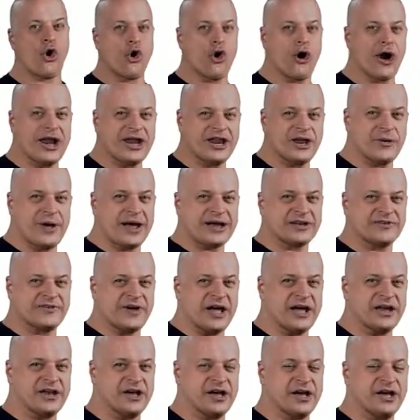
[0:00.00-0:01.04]
Radioactive
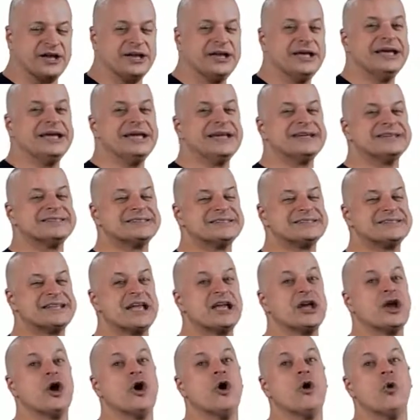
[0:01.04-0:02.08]
iodine is to
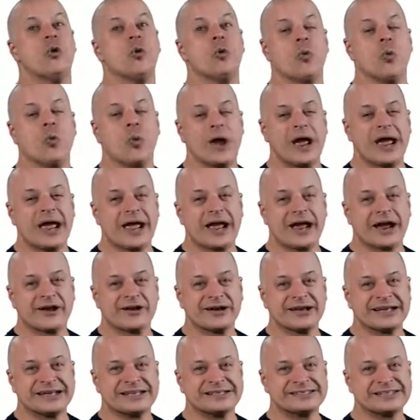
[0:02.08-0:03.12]
say, where
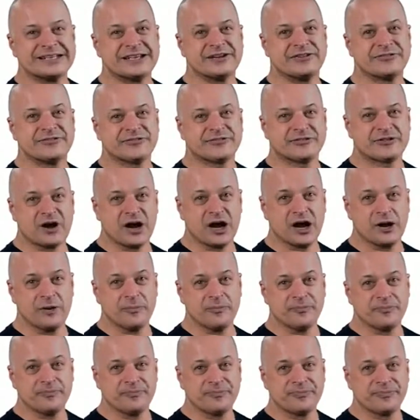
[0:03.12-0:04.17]
is it from?
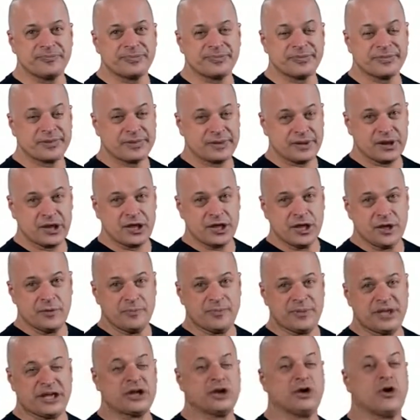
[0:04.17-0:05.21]

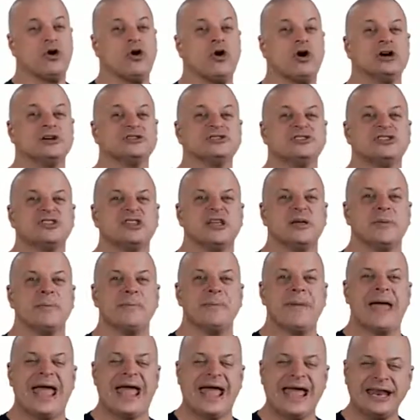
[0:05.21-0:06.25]
Because the
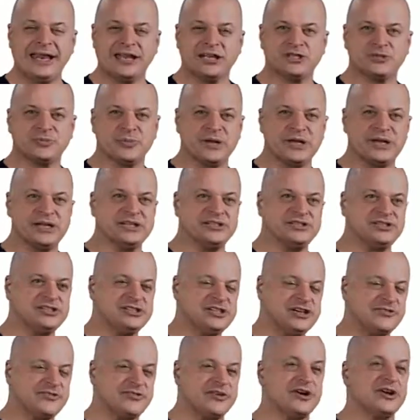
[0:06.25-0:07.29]
management is
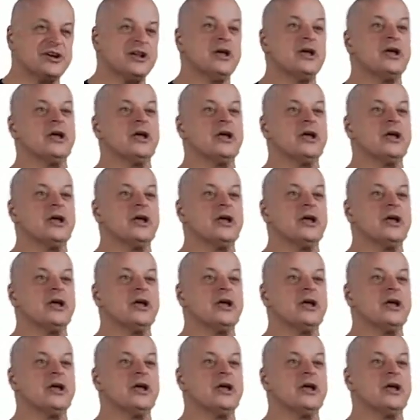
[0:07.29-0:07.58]
different